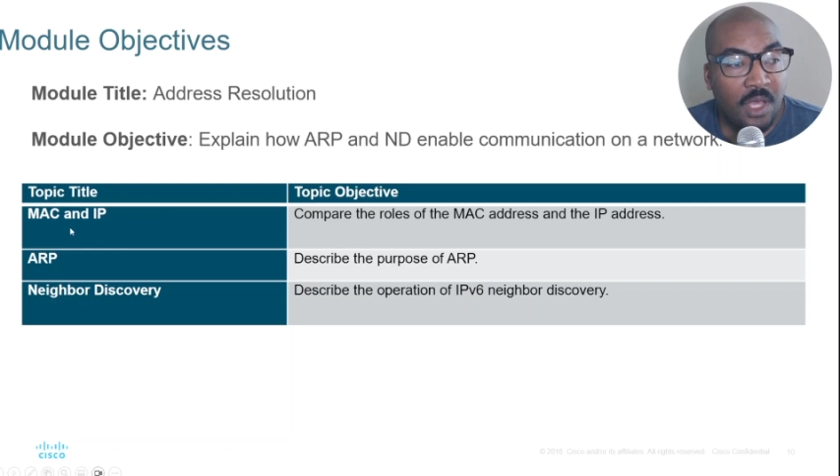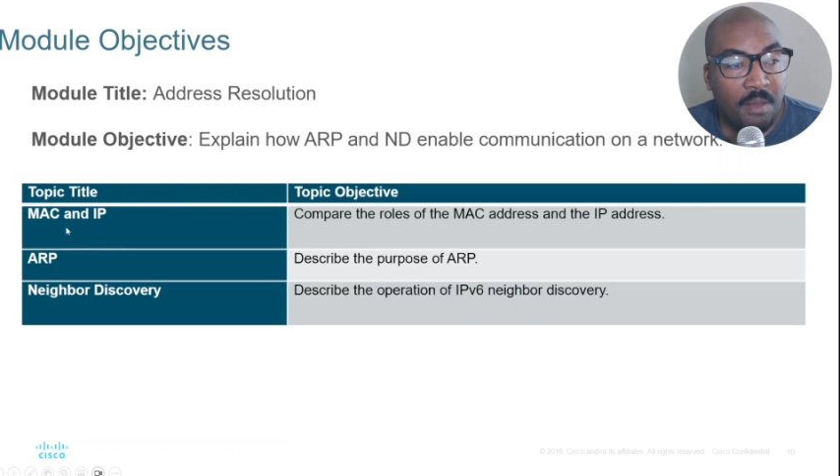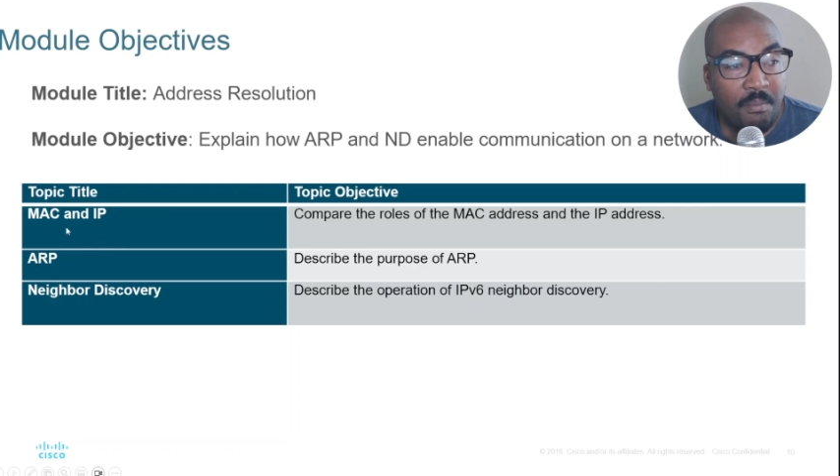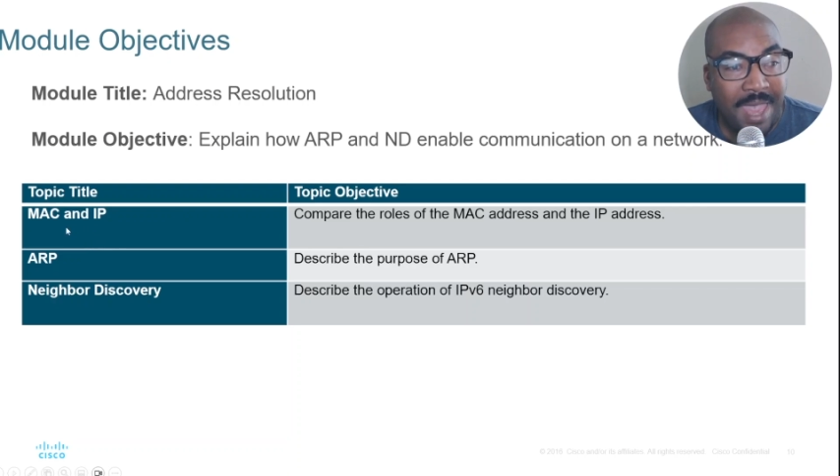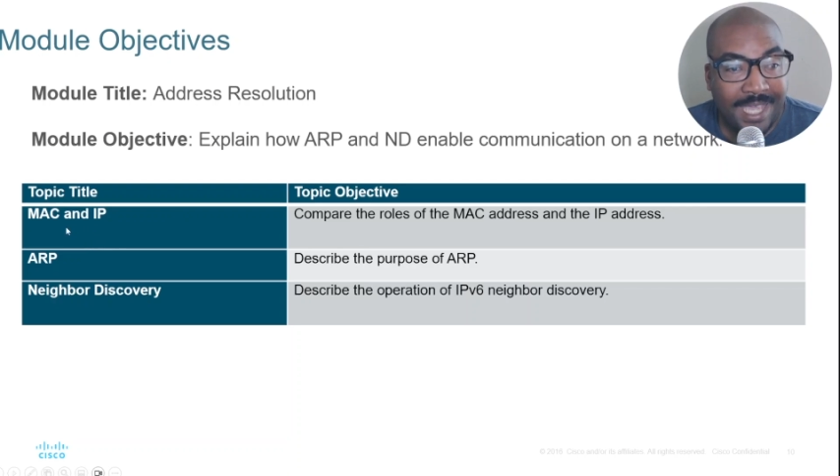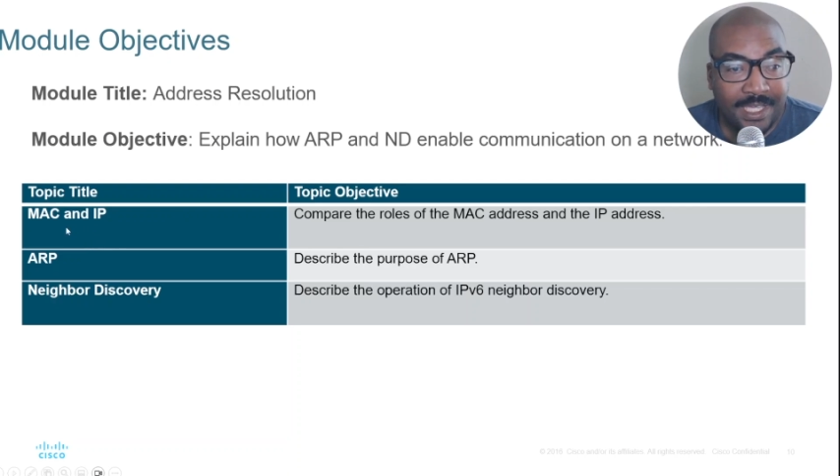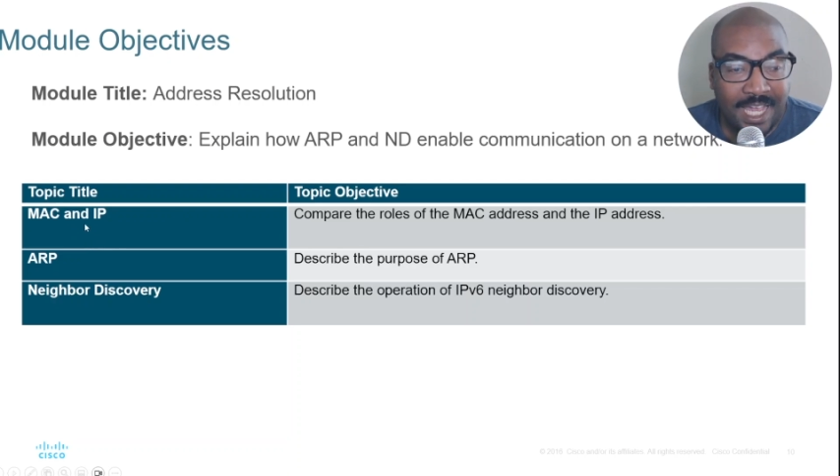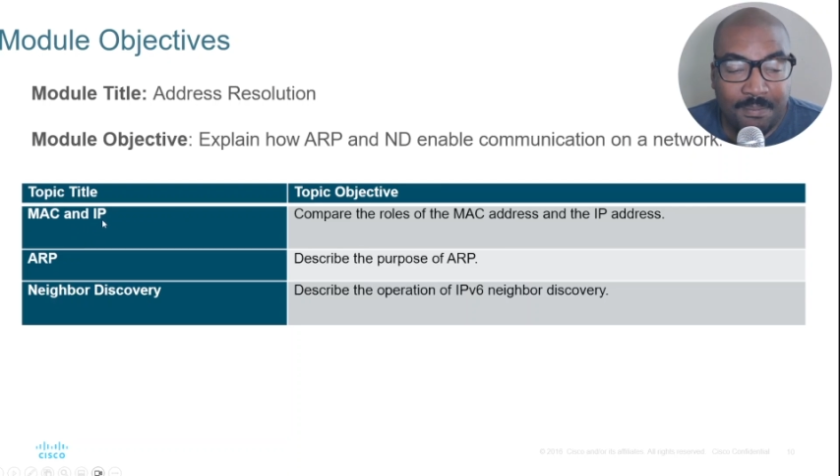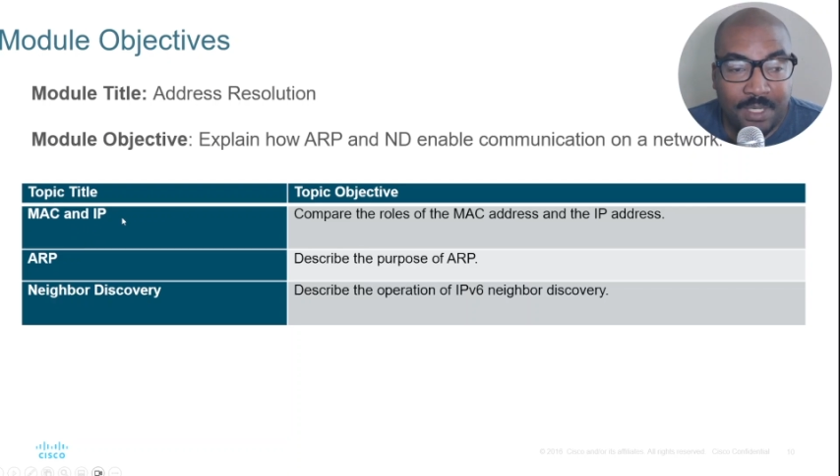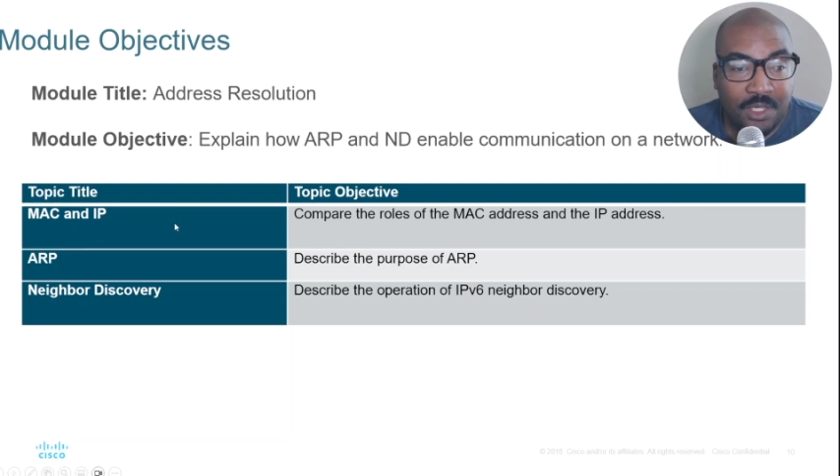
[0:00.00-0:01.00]
MAC and
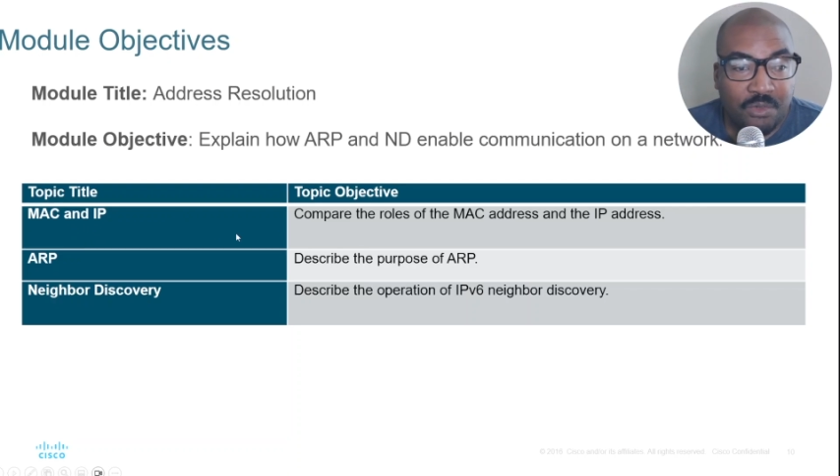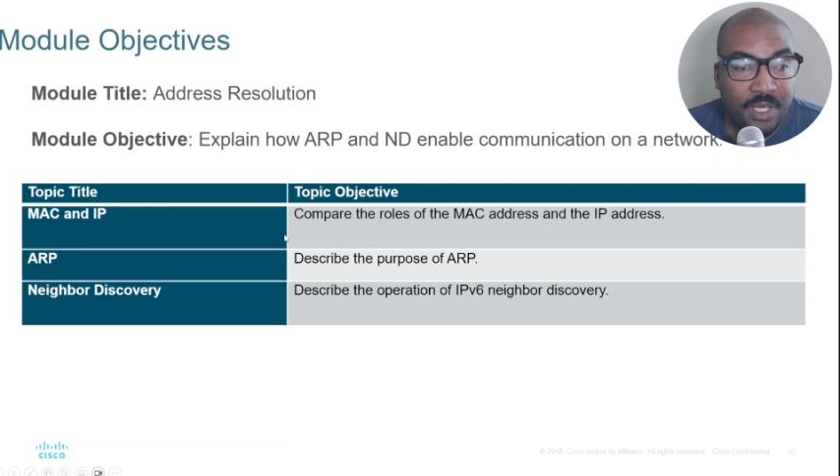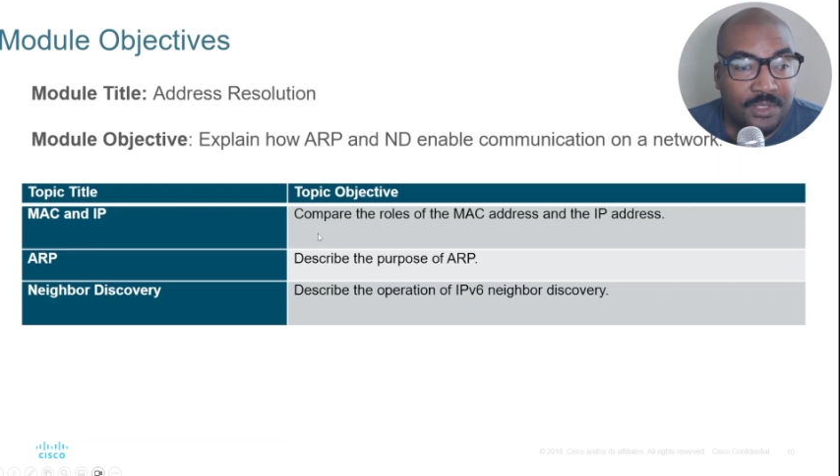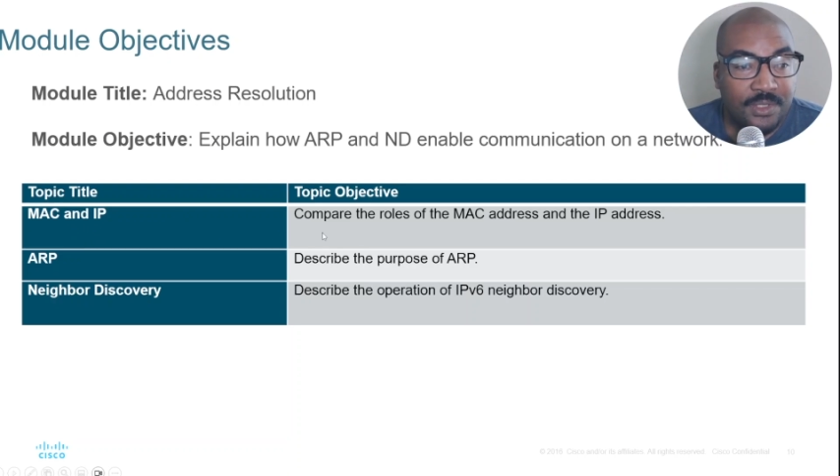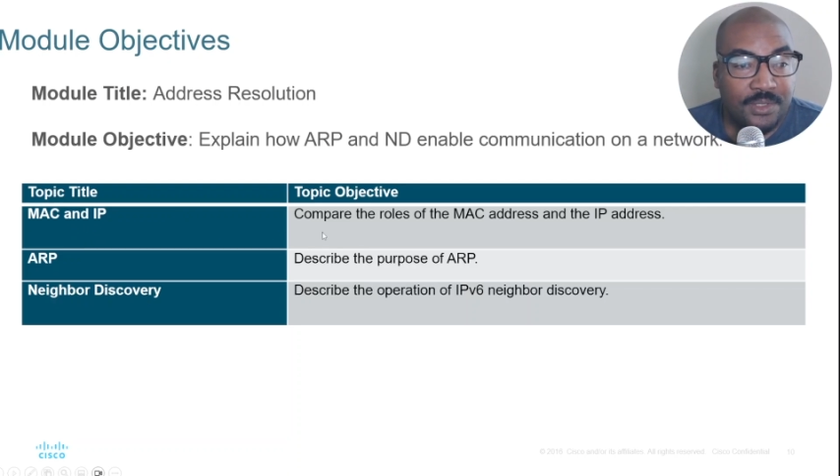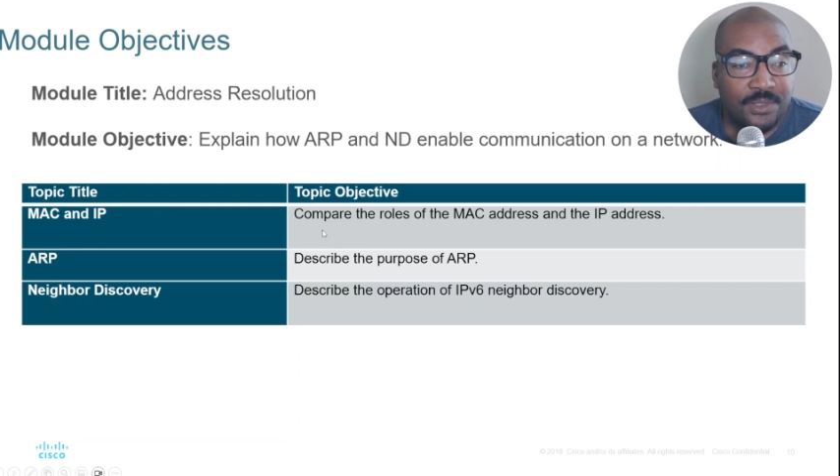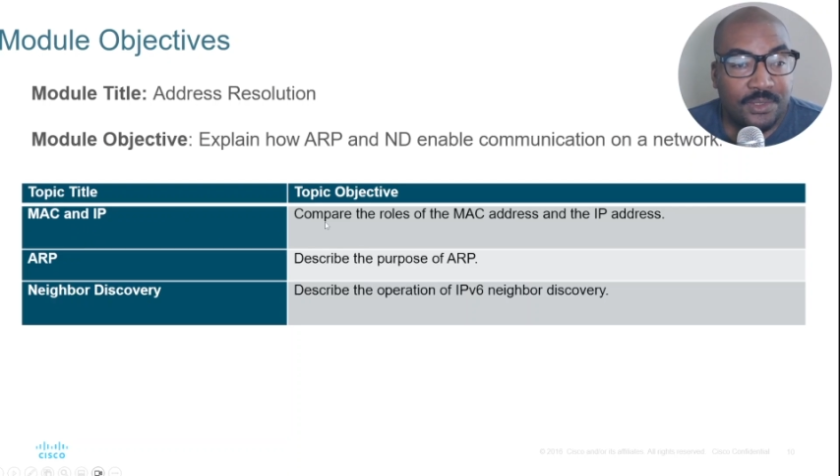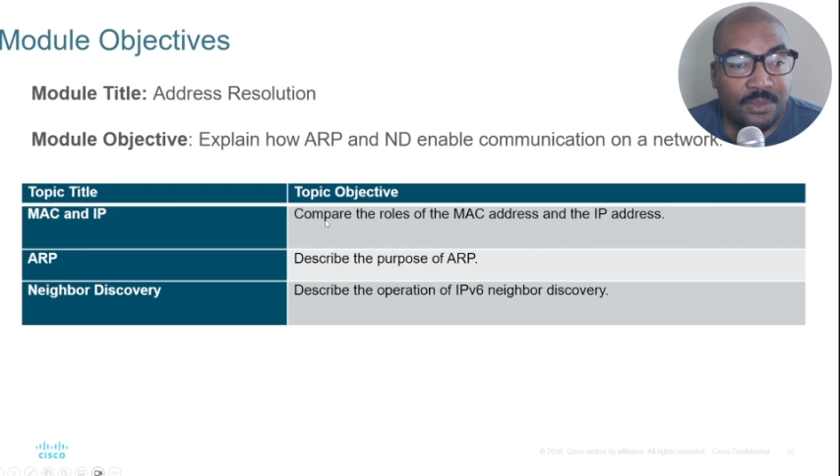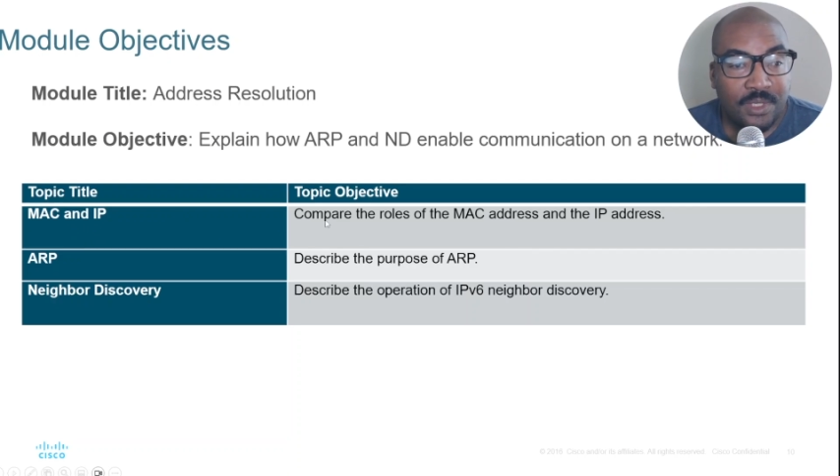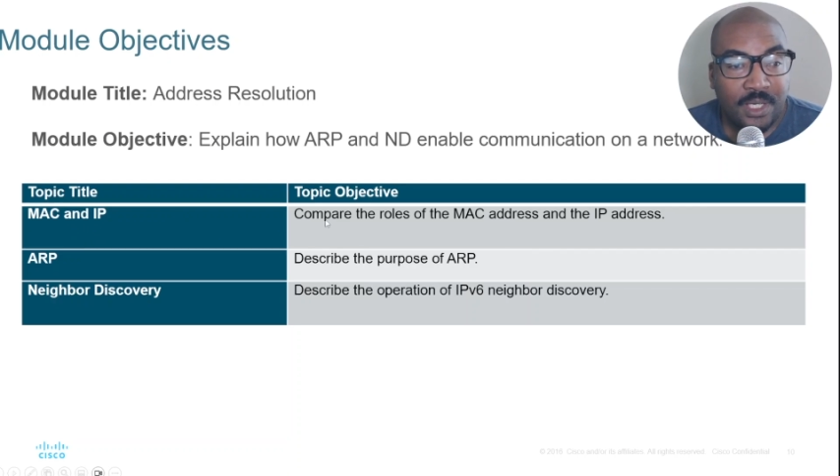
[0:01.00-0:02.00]
IP
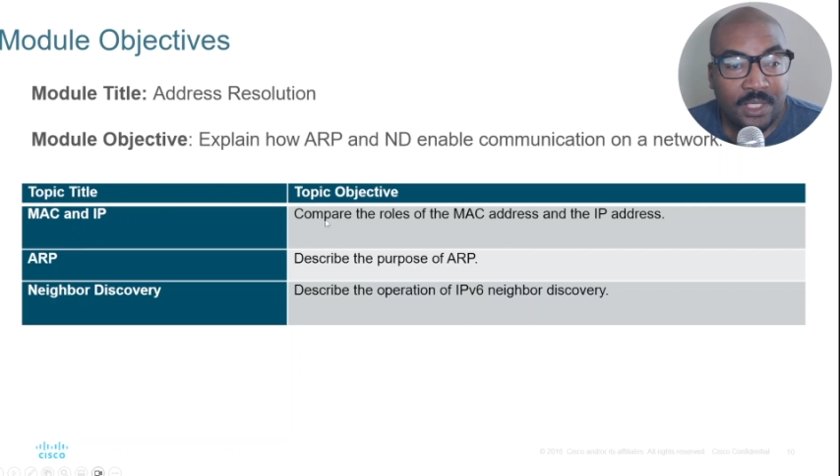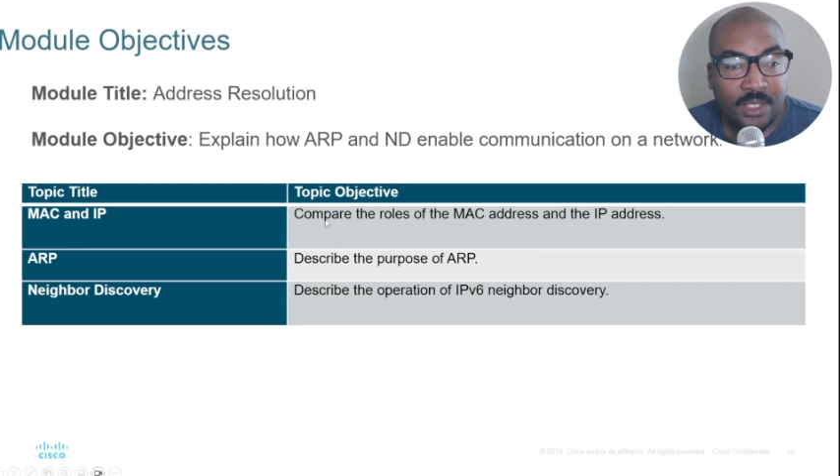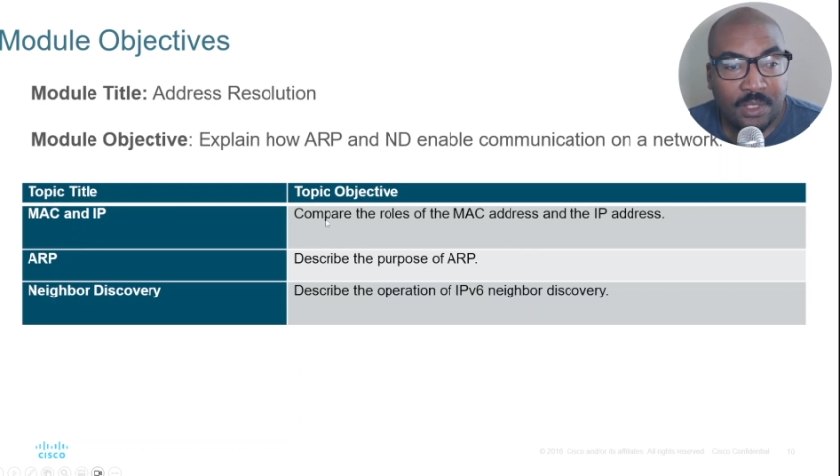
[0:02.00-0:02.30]
addresses, okay?